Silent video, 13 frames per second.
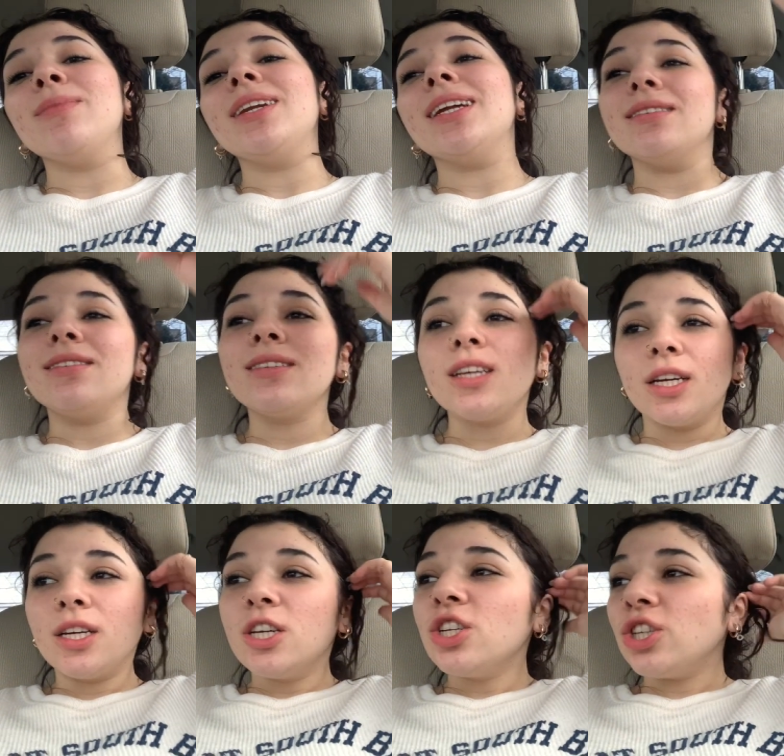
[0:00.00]
minutes
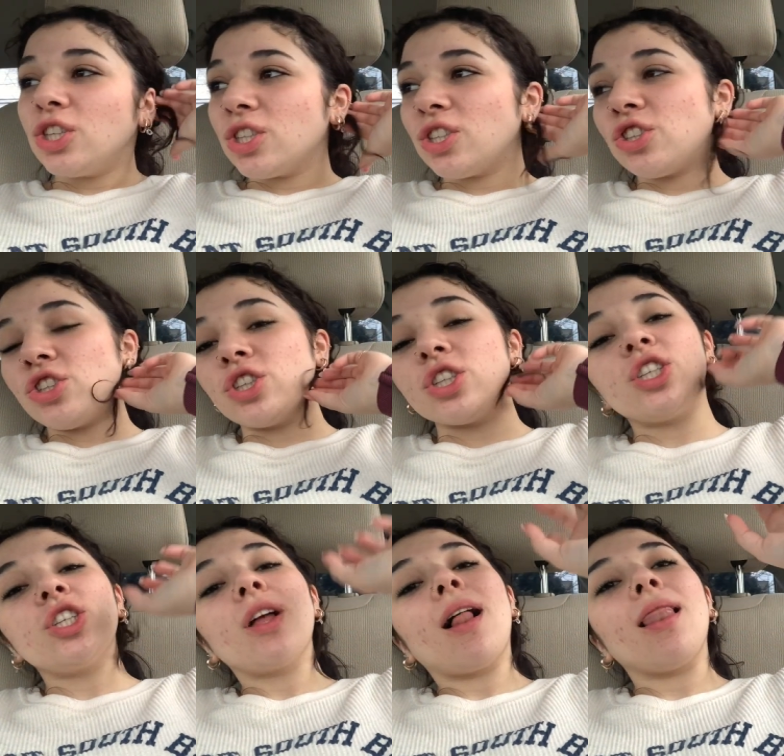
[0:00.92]
just to
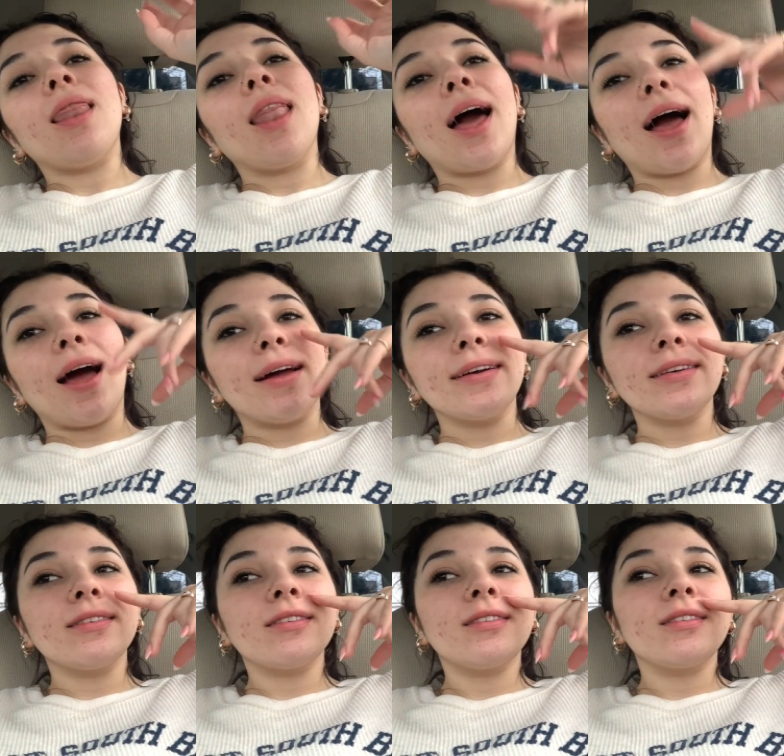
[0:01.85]

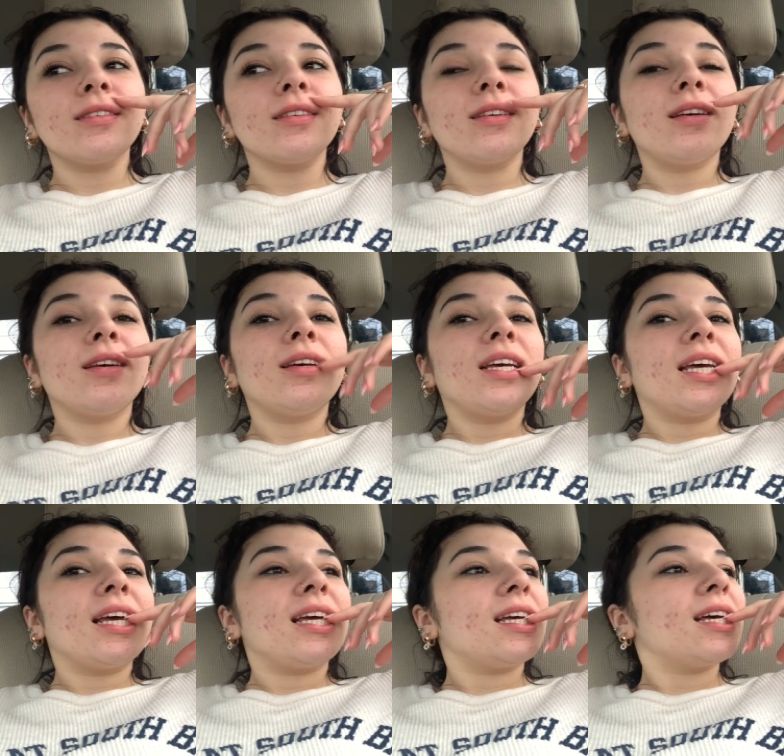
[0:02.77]
chillax.
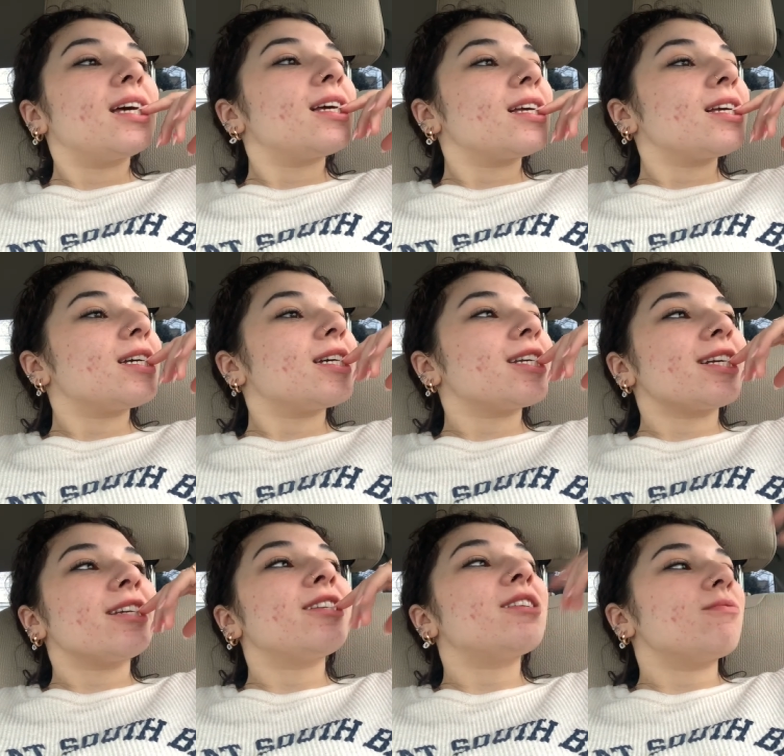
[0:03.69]

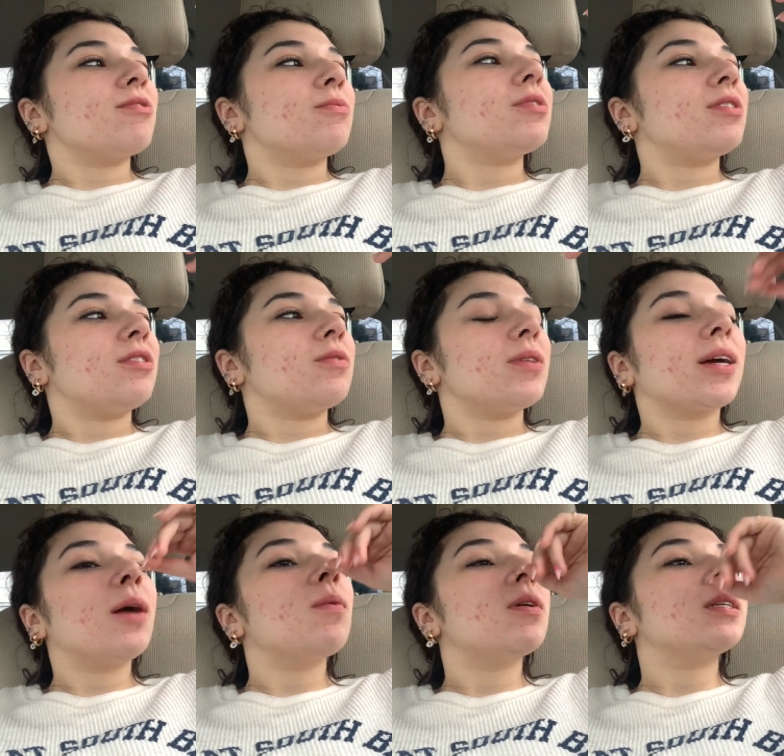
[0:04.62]
I don't know what to do. Like,
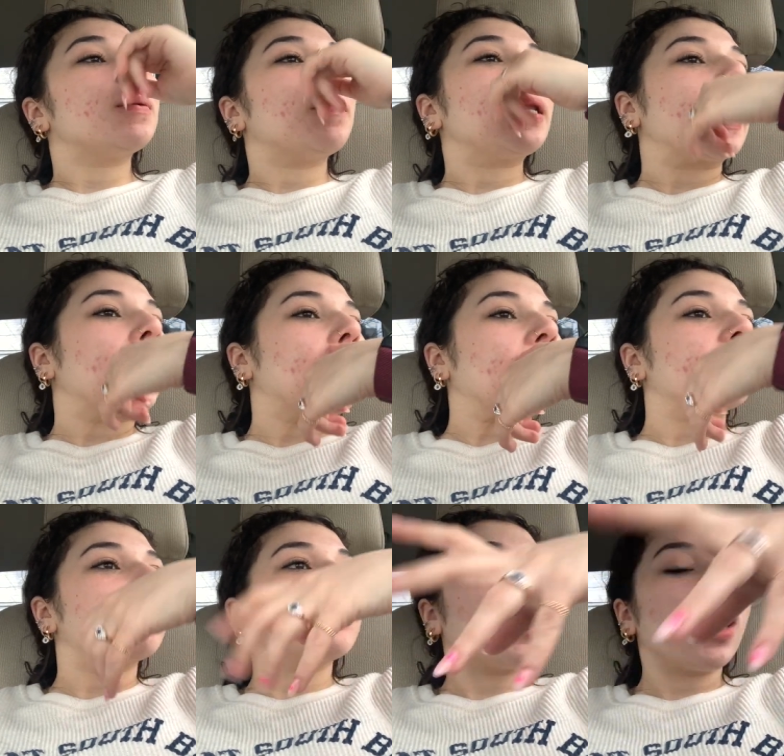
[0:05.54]
I wasn't planning on
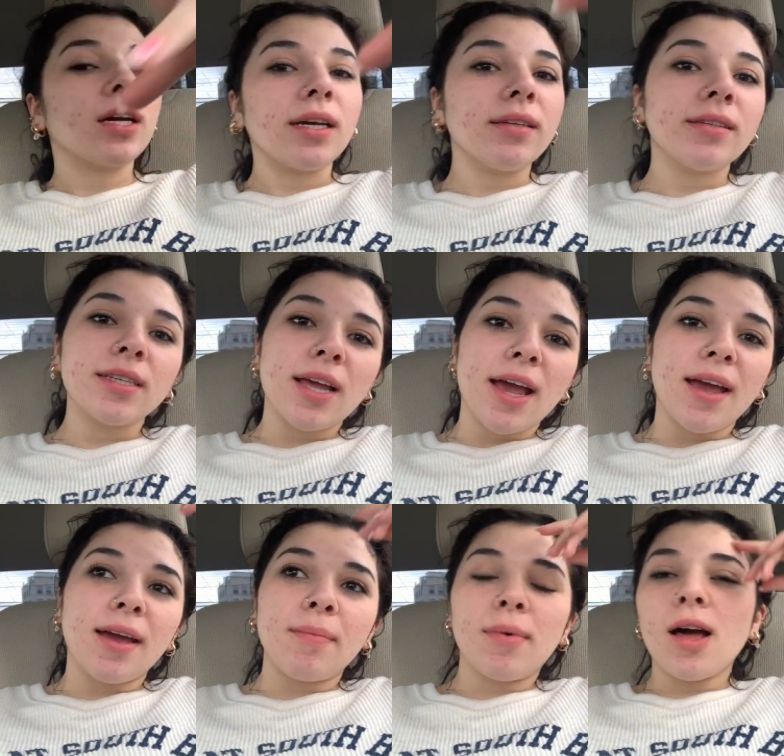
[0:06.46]
vlogging
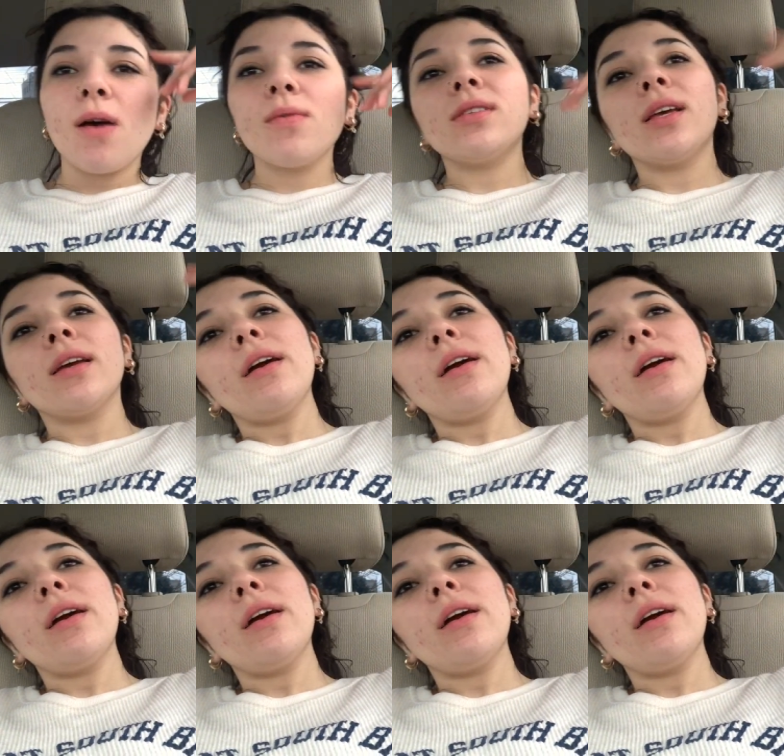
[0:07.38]
today, but I was like,